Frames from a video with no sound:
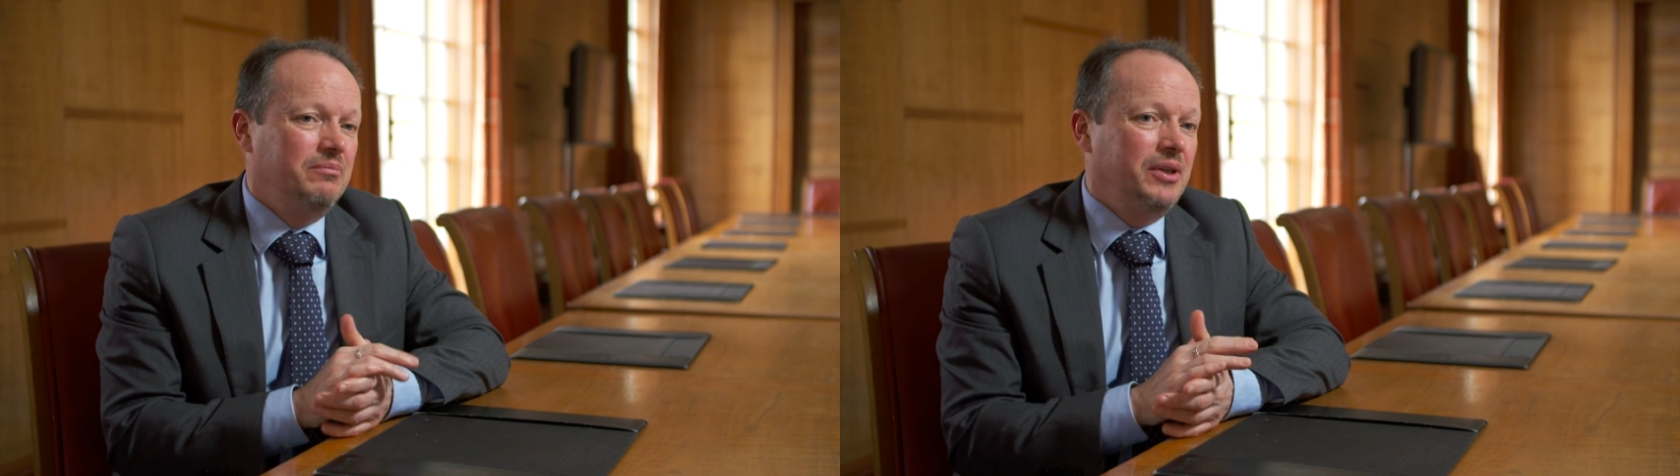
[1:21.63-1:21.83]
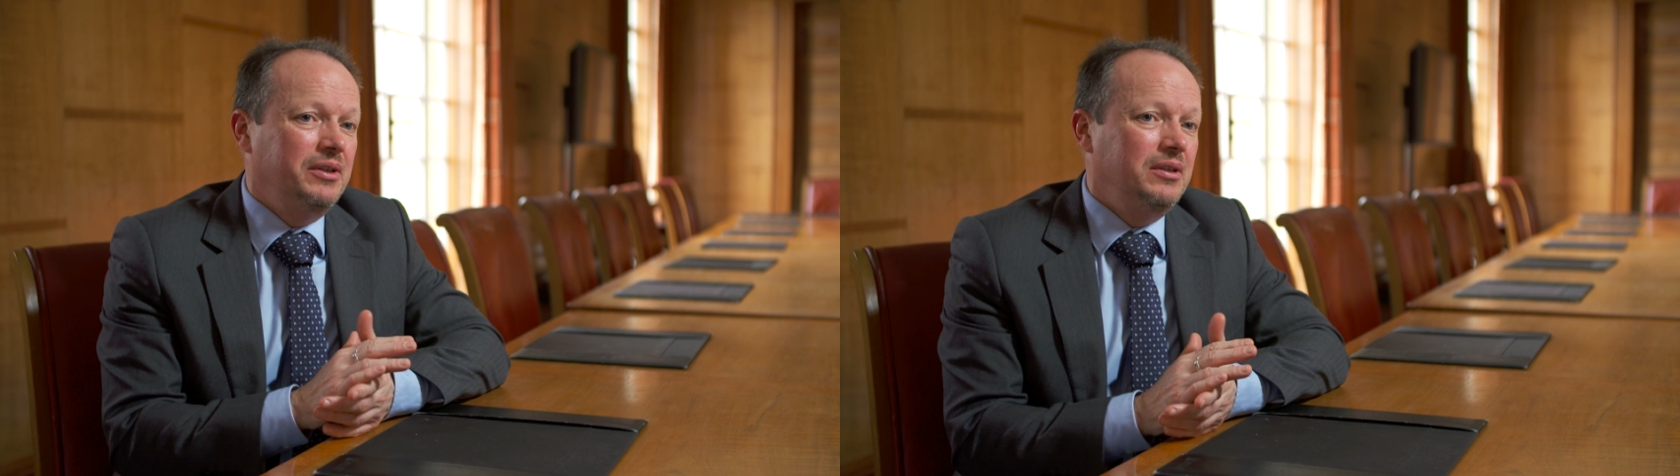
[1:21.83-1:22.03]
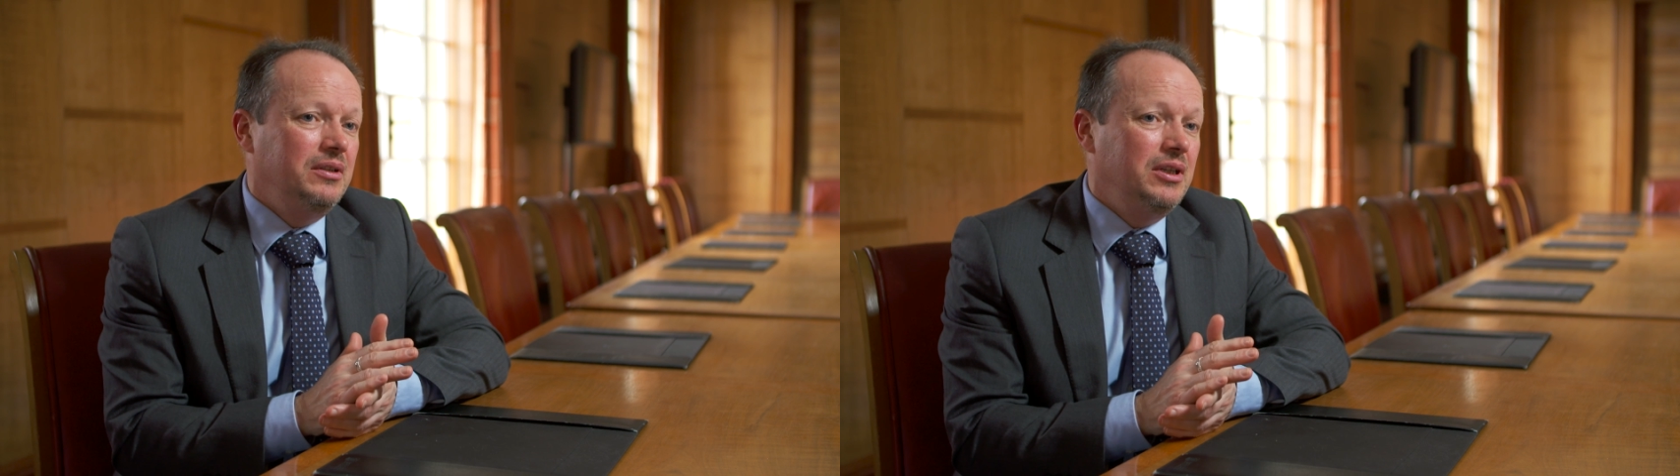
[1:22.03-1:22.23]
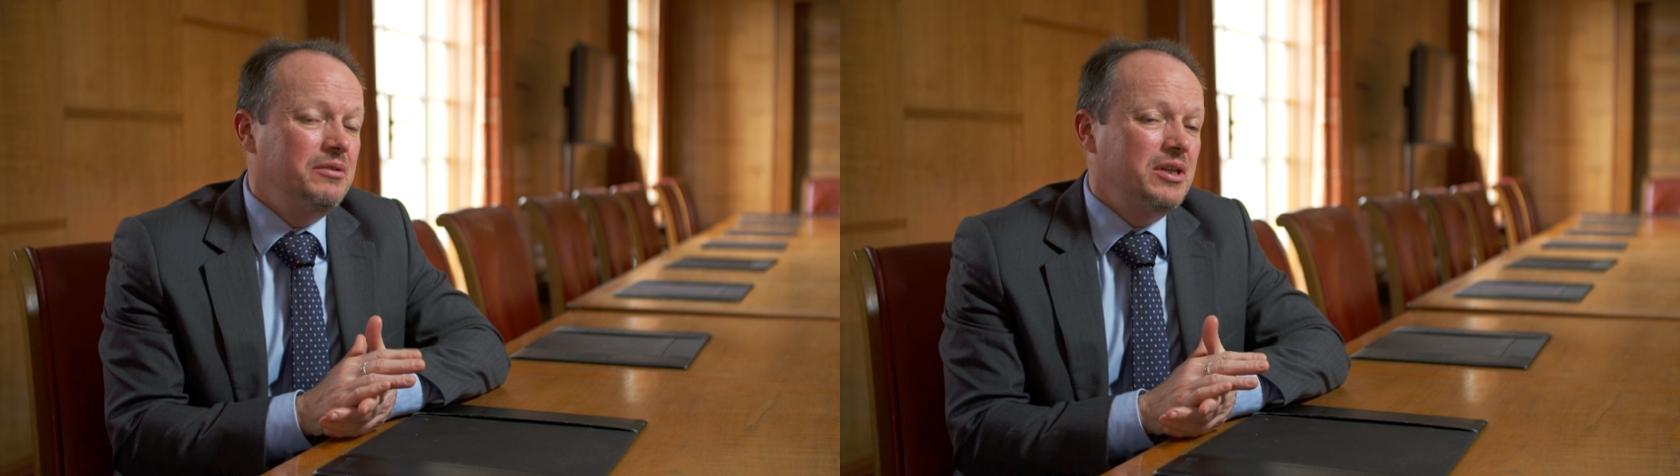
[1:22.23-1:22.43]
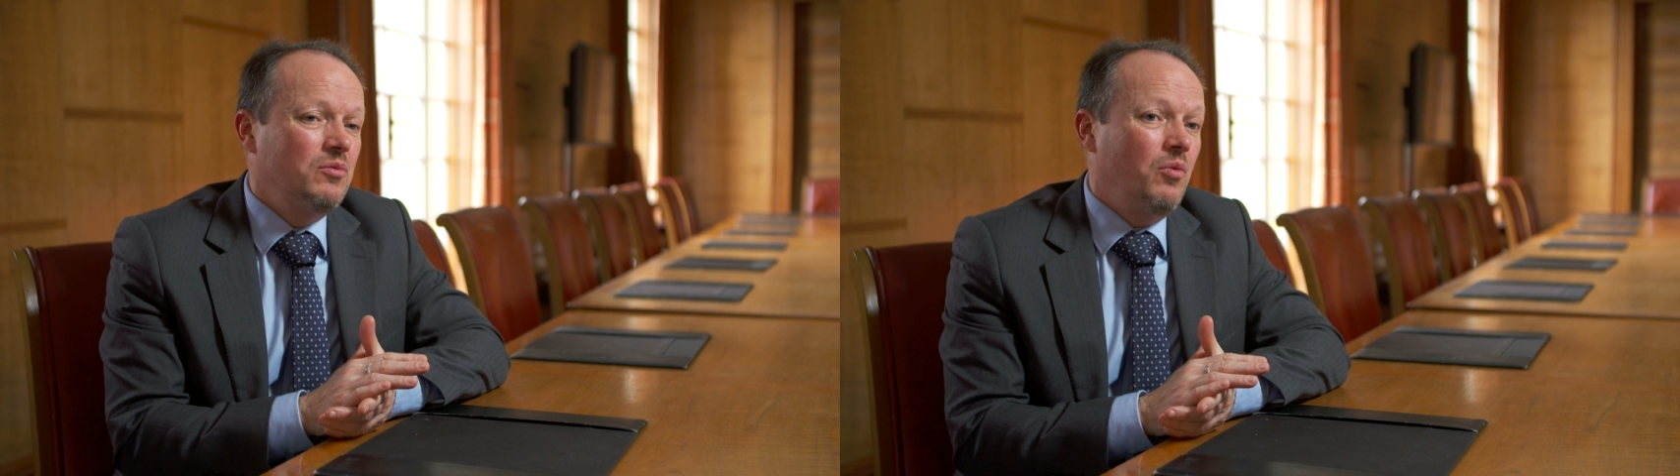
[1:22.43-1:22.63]
by
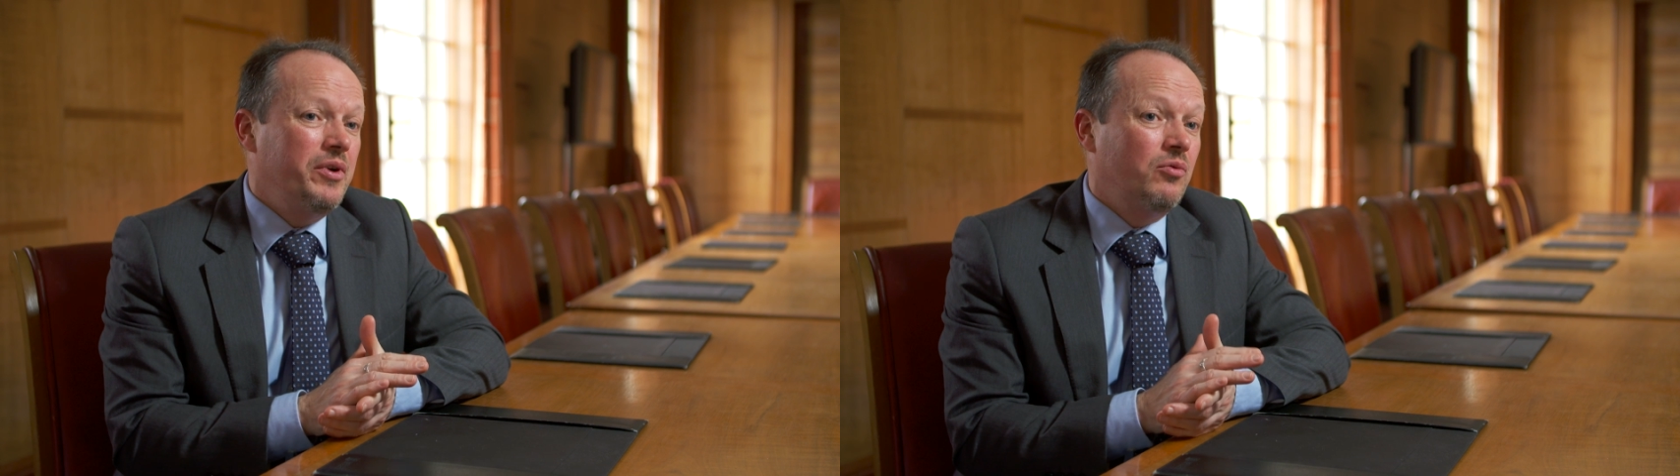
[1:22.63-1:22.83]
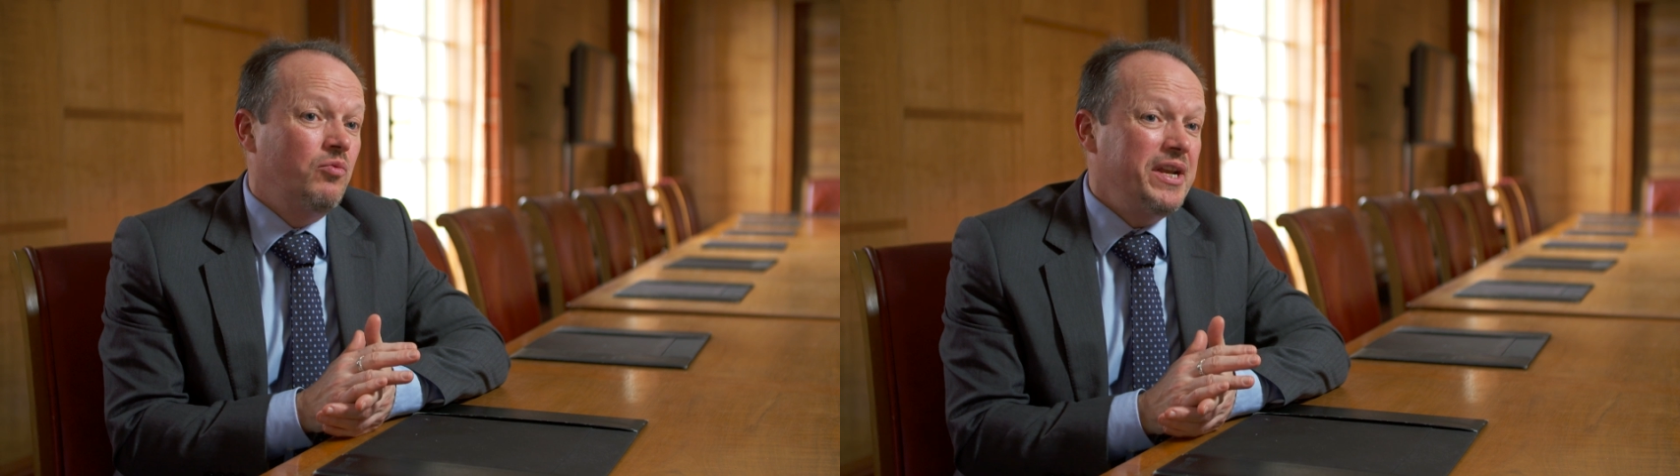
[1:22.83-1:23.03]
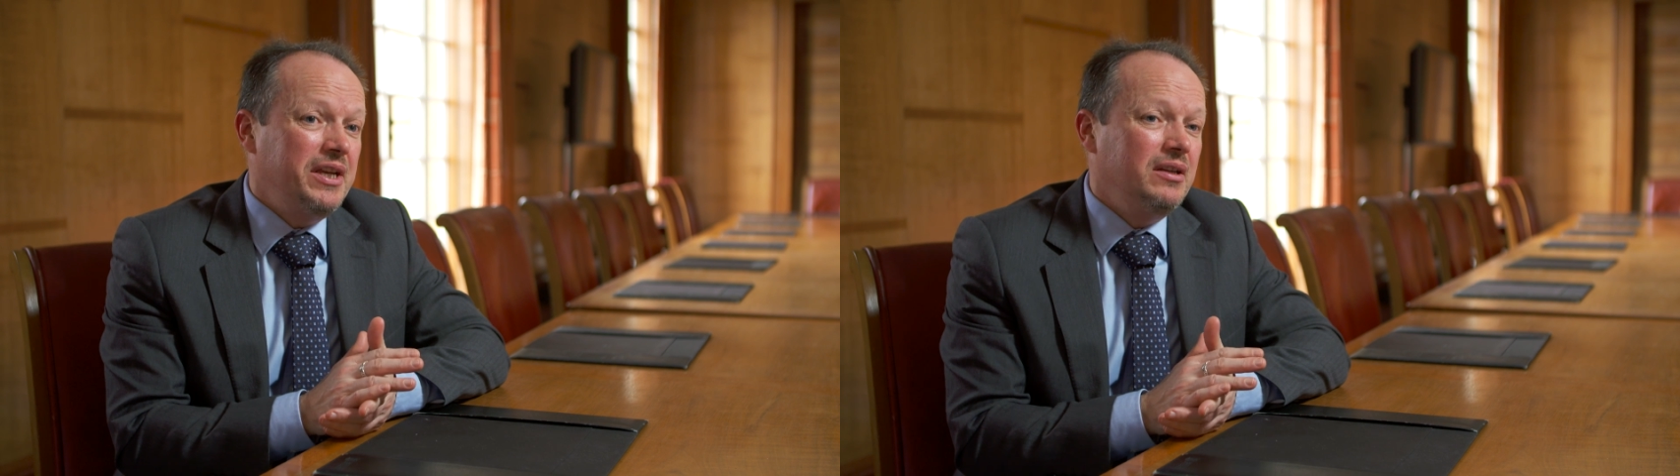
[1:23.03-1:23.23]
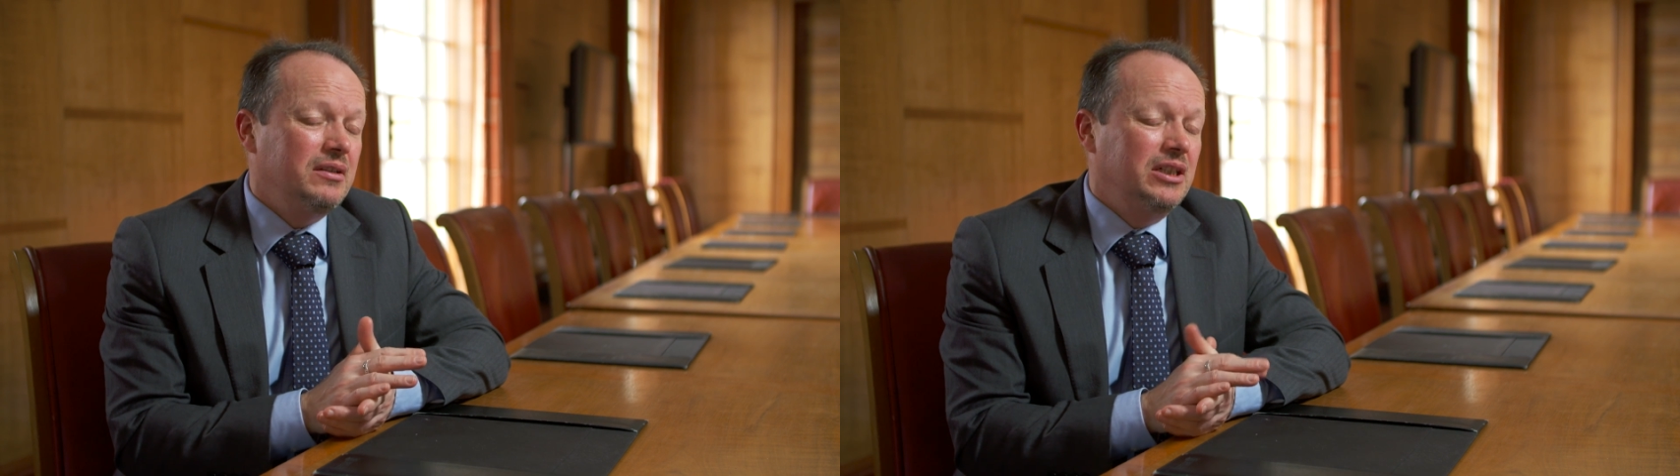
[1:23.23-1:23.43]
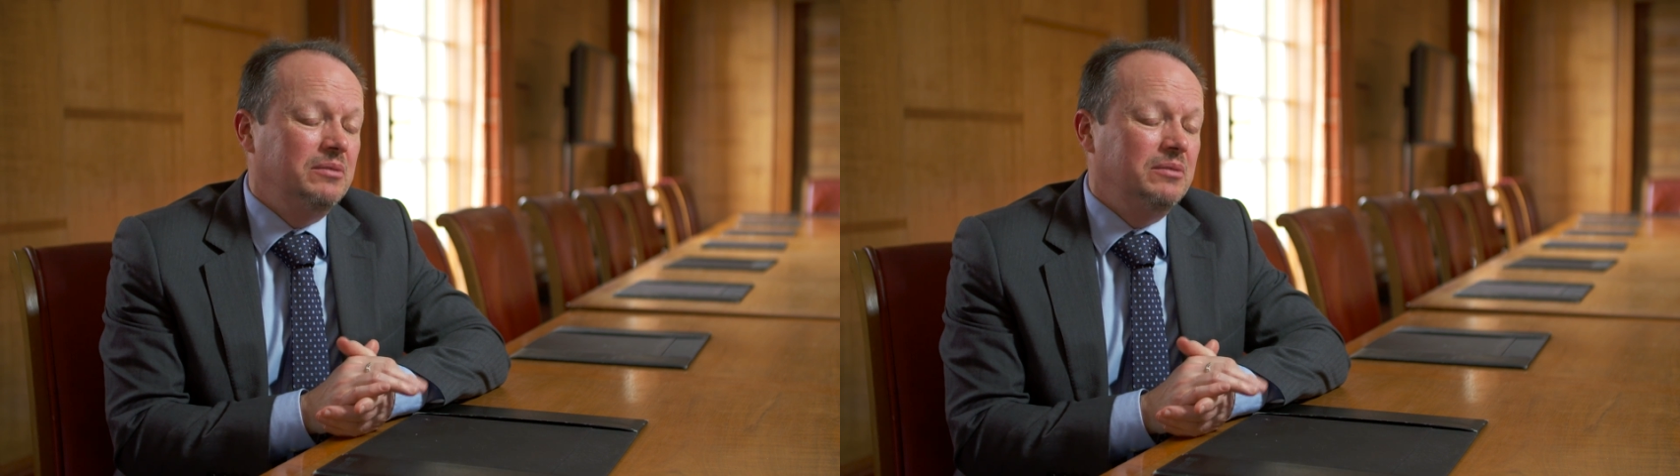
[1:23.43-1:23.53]
using what we'd already